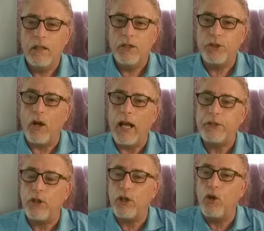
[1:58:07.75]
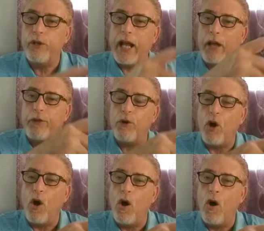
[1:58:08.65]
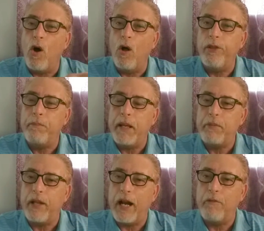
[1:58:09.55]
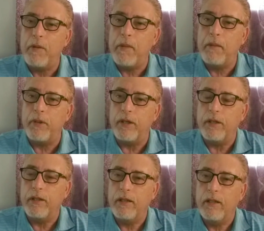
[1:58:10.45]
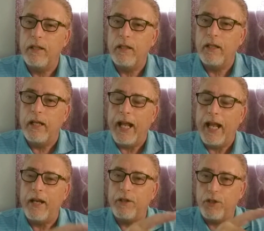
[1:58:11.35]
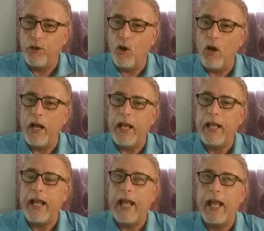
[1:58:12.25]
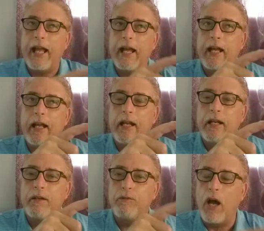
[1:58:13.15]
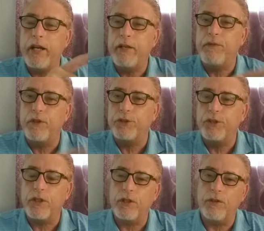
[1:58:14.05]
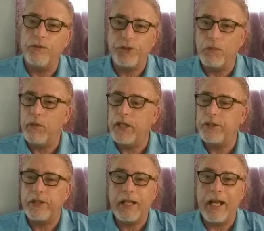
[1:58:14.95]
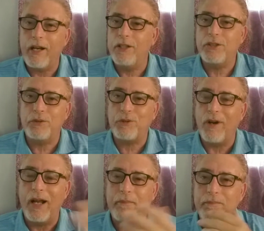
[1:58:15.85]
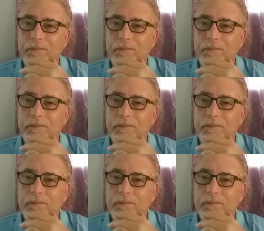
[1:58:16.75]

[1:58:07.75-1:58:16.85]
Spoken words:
So I started going down through all the people that I remember. And Kanoi and Rodney Full Circle. For some reason it got unsubscribed.